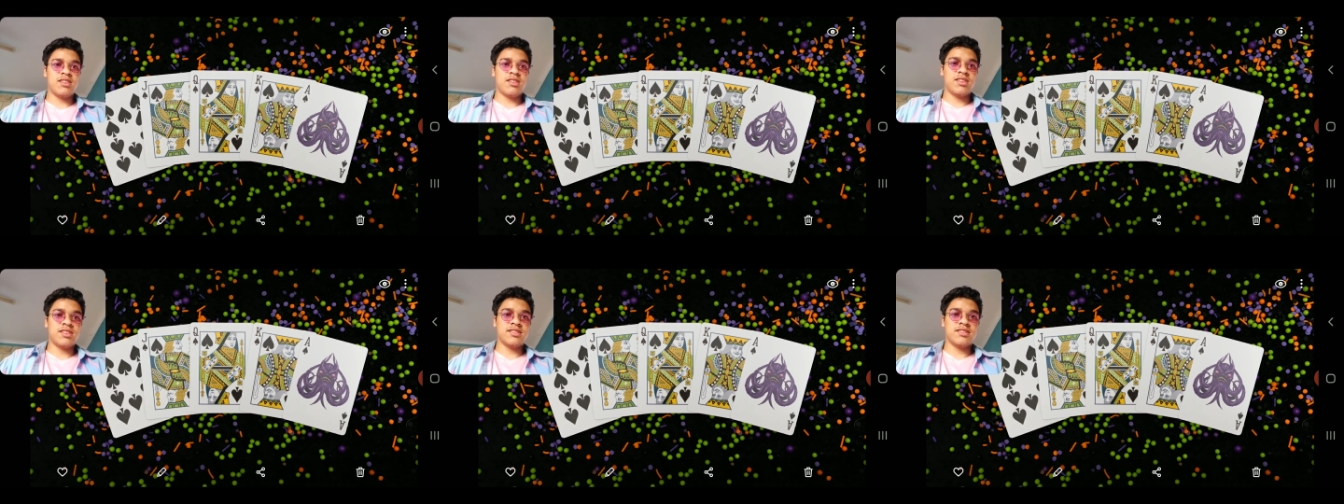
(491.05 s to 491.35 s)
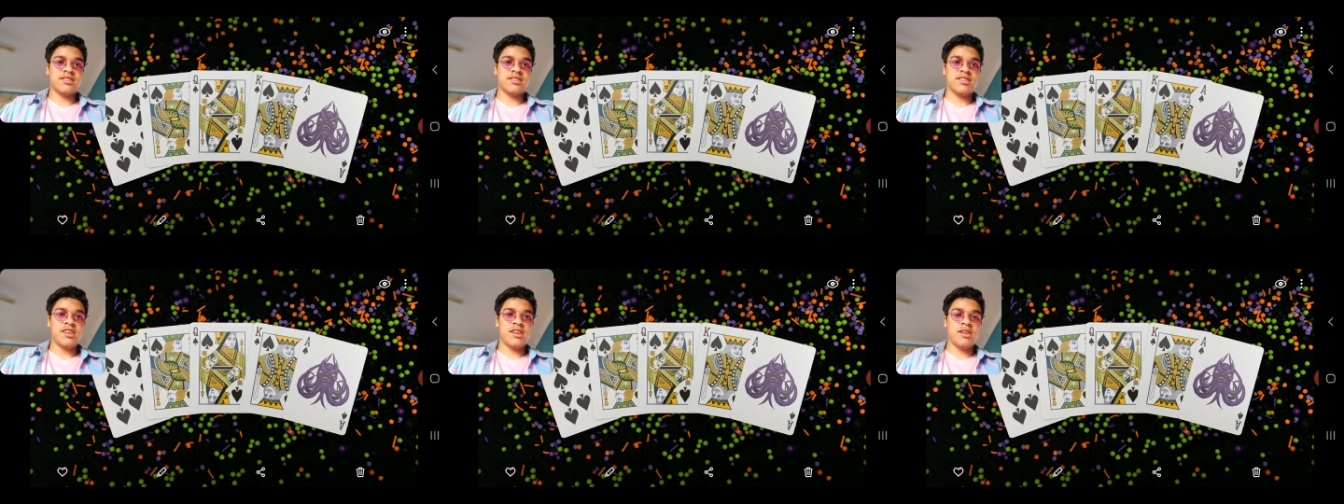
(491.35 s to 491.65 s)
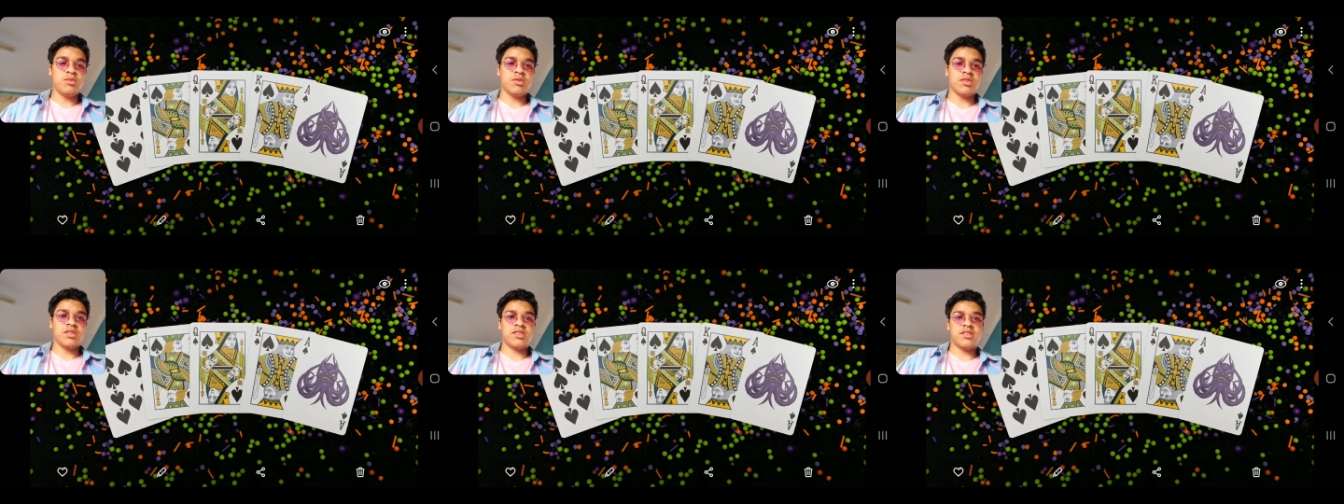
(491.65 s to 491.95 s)
You can
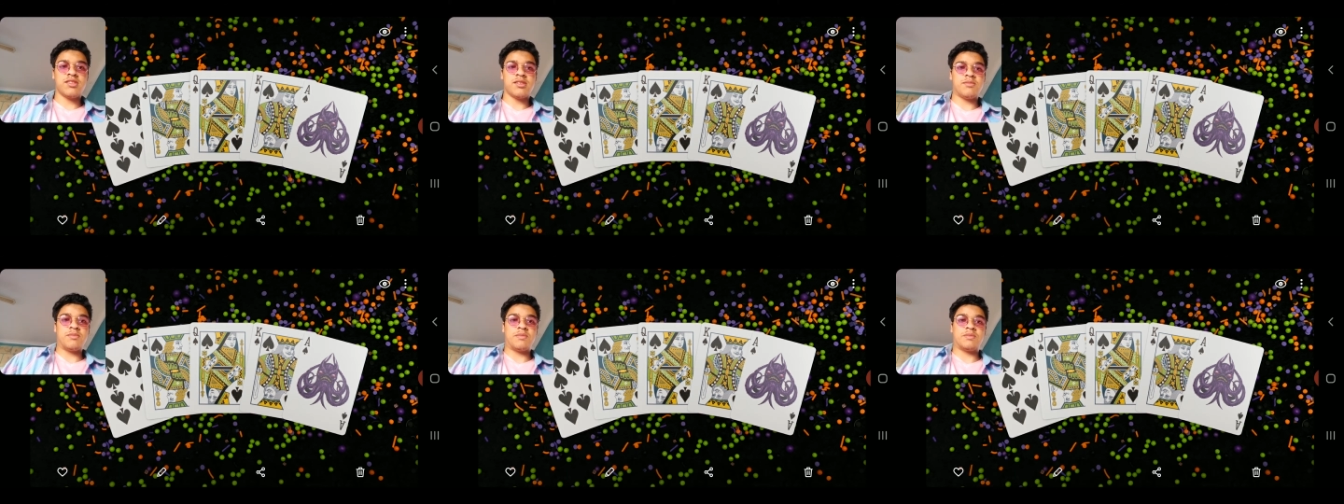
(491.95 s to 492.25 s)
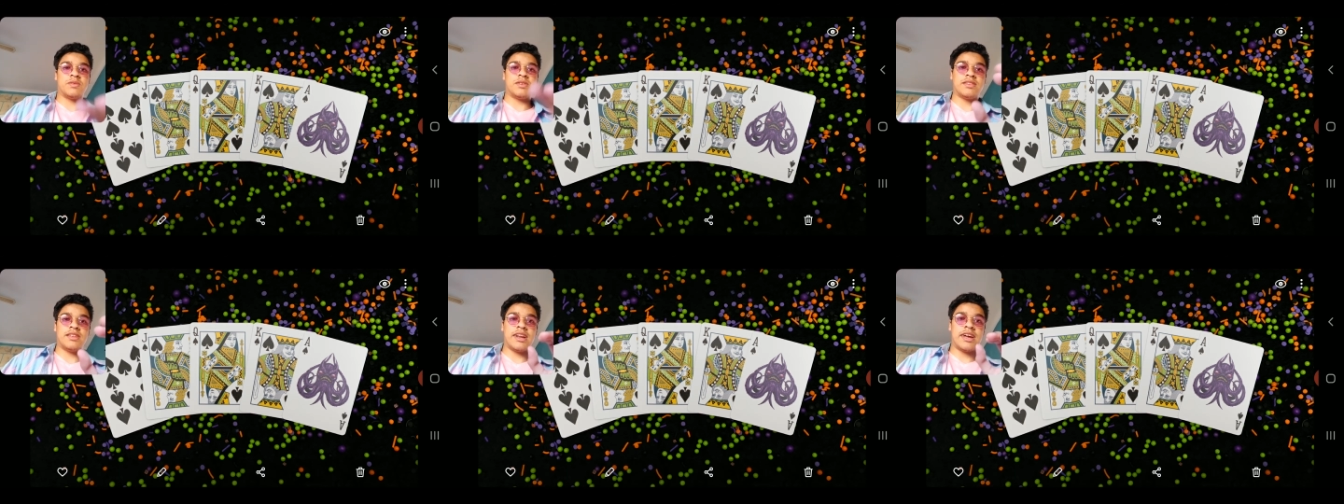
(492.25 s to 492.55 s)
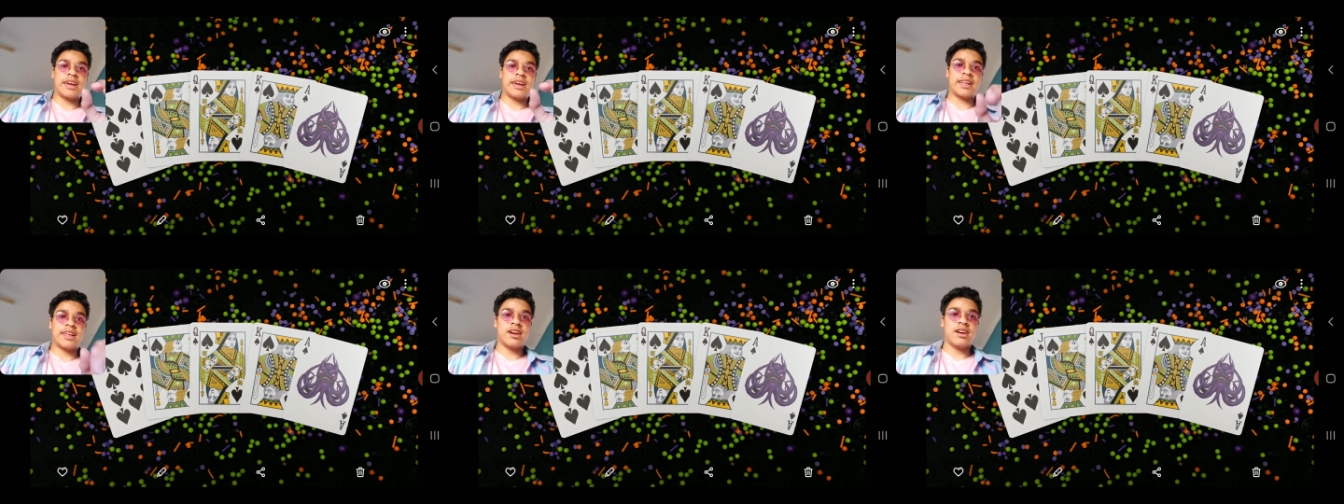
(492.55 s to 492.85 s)
see with some
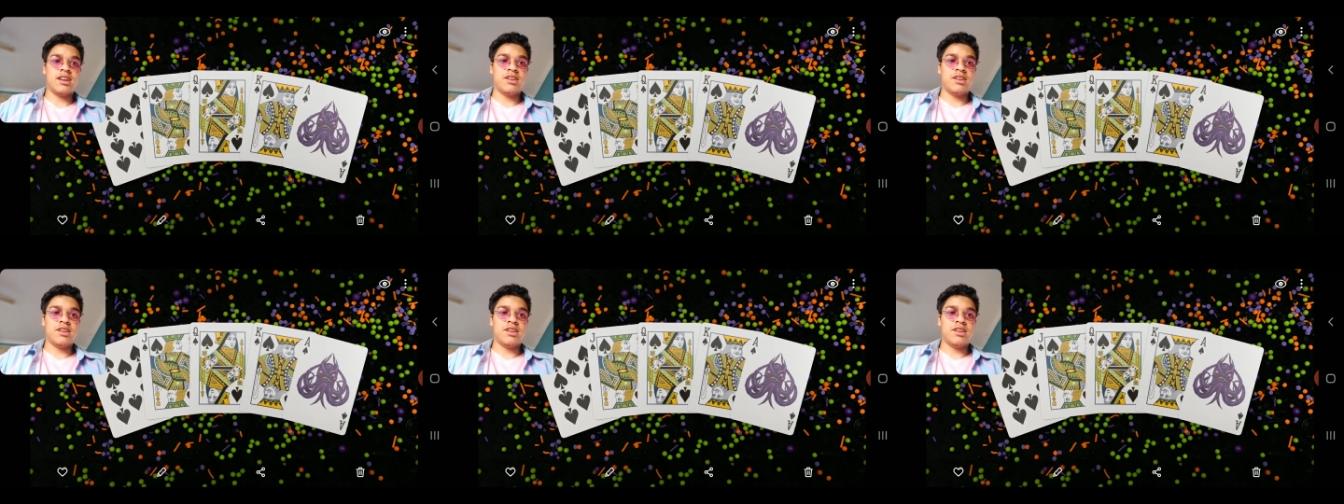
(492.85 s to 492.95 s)
slight color